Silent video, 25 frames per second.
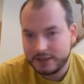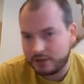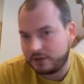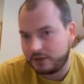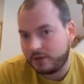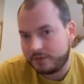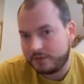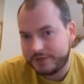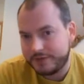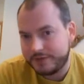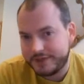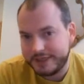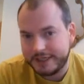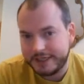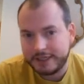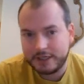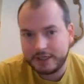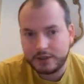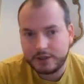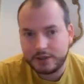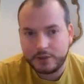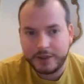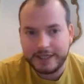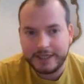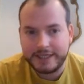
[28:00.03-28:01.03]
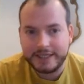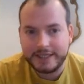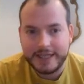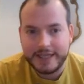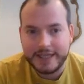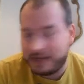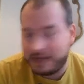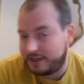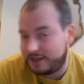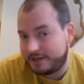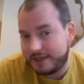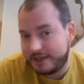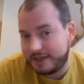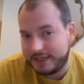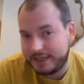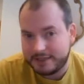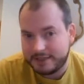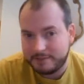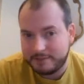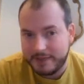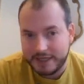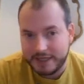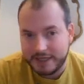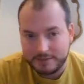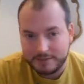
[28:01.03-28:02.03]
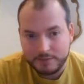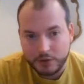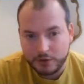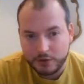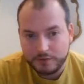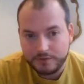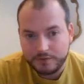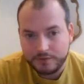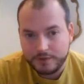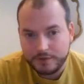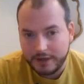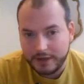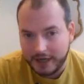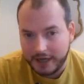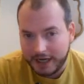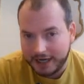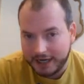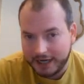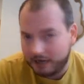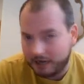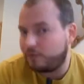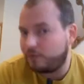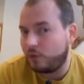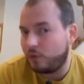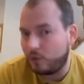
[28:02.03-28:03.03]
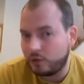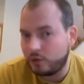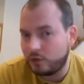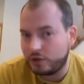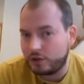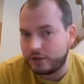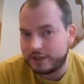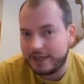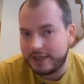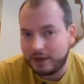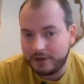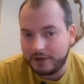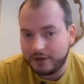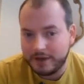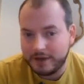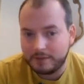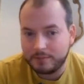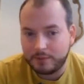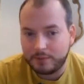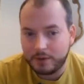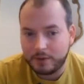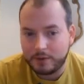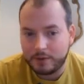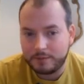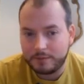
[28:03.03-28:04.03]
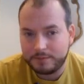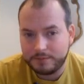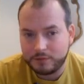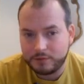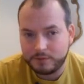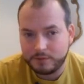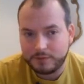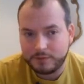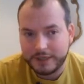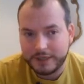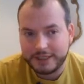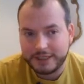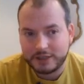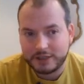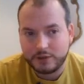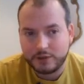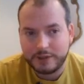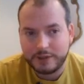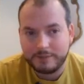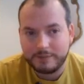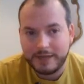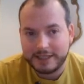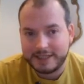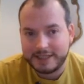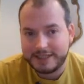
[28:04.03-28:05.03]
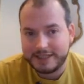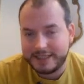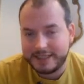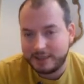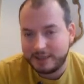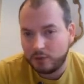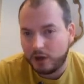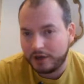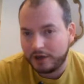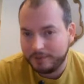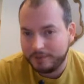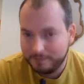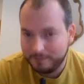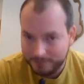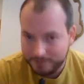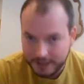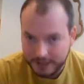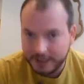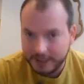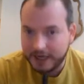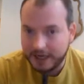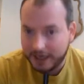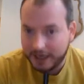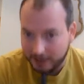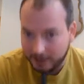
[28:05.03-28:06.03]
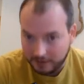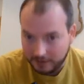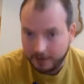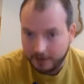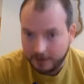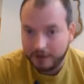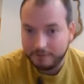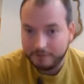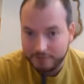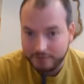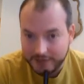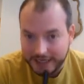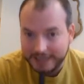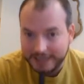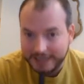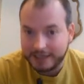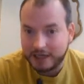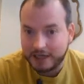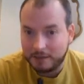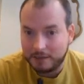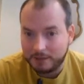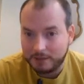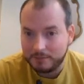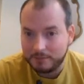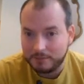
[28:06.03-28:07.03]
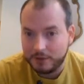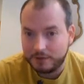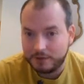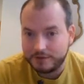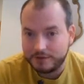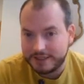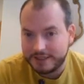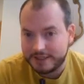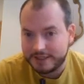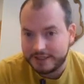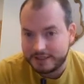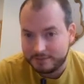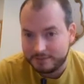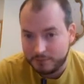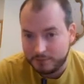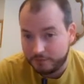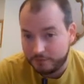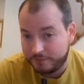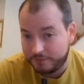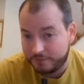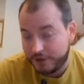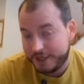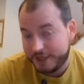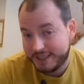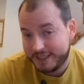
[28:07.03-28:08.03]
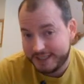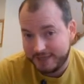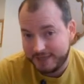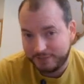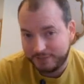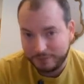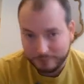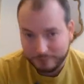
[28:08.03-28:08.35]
obviously queen there is the best move. And then I thought, oh good, now he'll bring his queen back to d1. And I've gained a couple of moves. This is move 37.